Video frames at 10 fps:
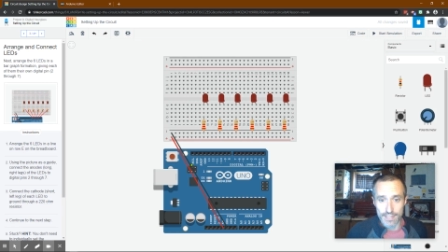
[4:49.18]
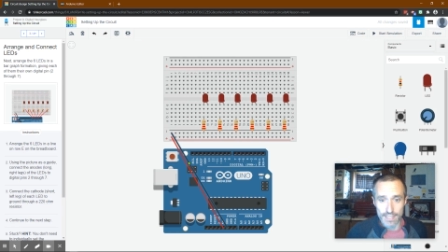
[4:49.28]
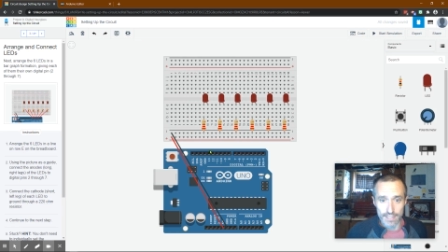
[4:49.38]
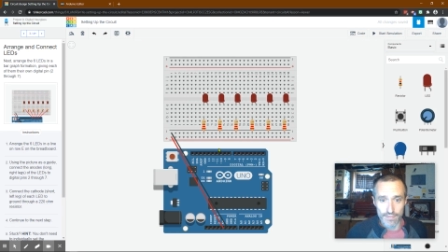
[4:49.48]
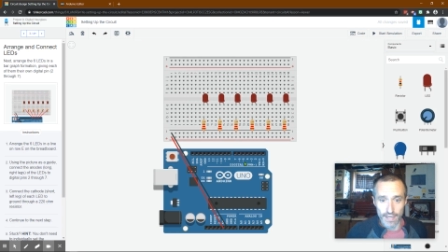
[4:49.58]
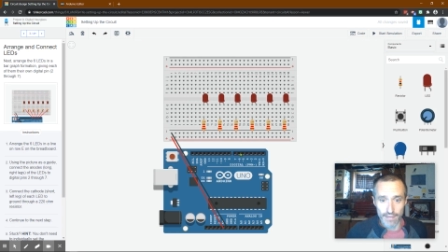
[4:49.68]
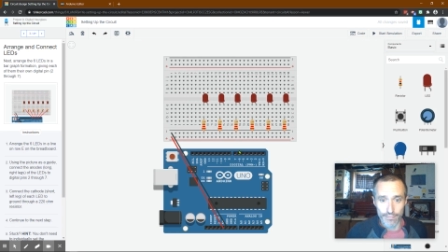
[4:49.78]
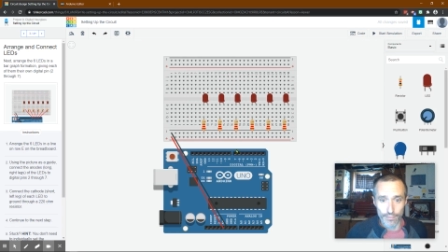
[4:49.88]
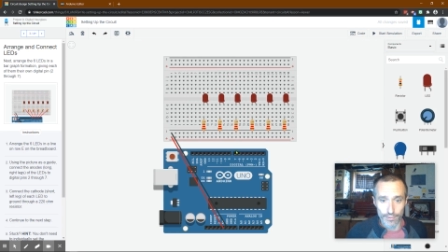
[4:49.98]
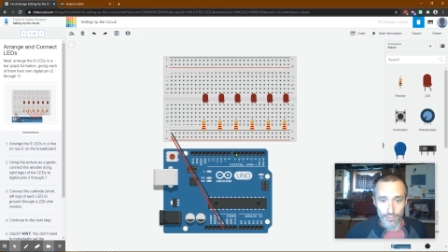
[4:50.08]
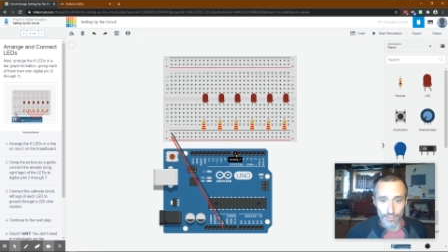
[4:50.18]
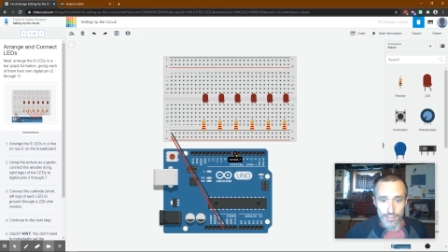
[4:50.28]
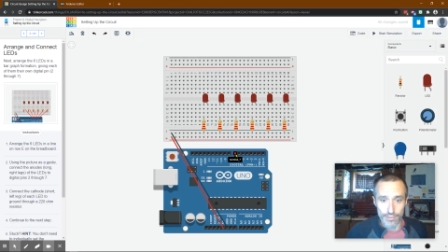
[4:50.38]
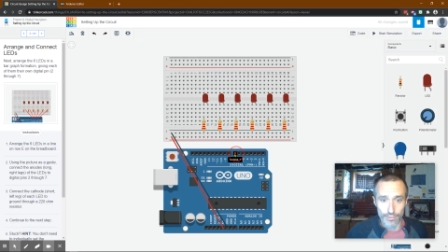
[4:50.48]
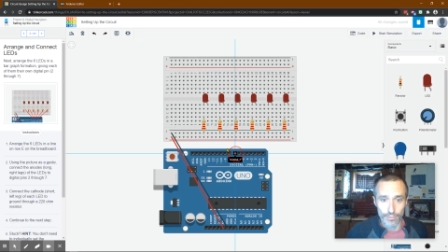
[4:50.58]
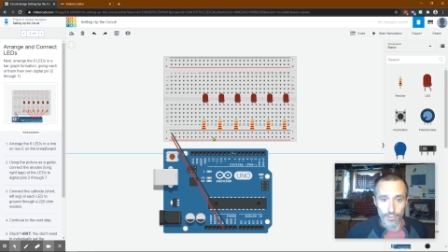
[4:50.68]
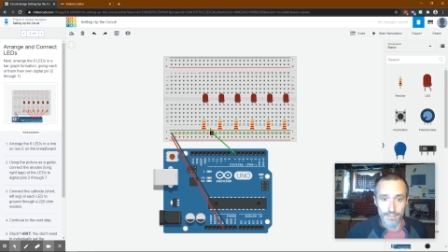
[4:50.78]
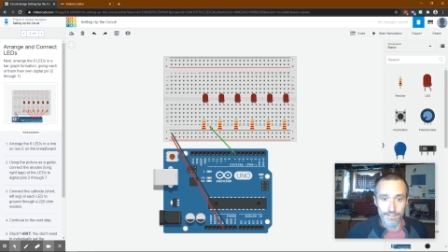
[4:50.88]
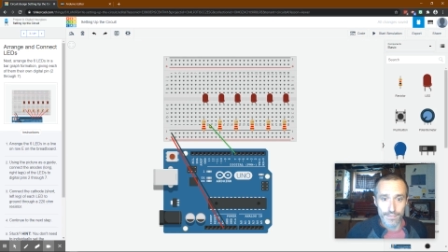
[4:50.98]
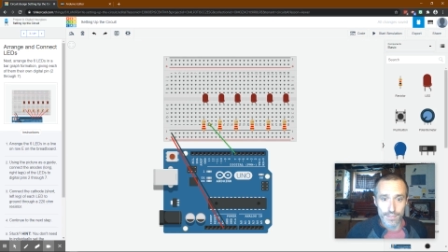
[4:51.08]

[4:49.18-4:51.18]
six, five, four, three, two, one.